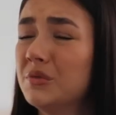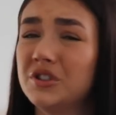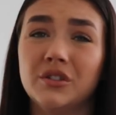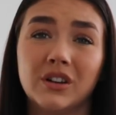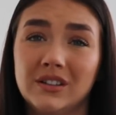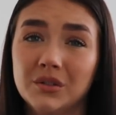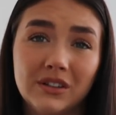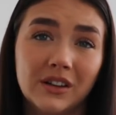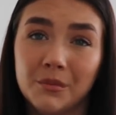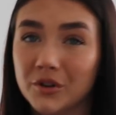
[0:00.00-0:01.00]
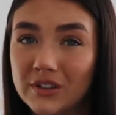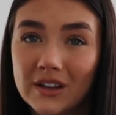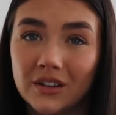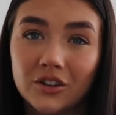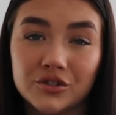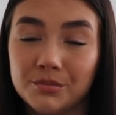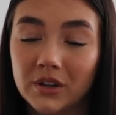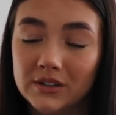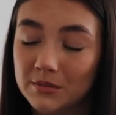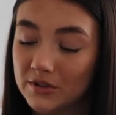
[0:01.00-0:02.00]
you, miss you. I still see her most days and I just
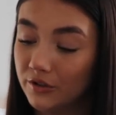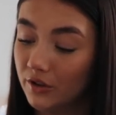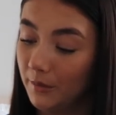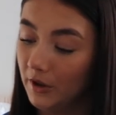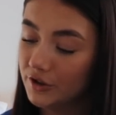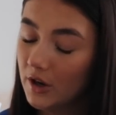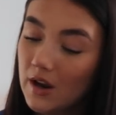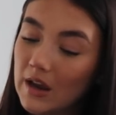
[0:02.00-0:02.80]
bloody miss her so much.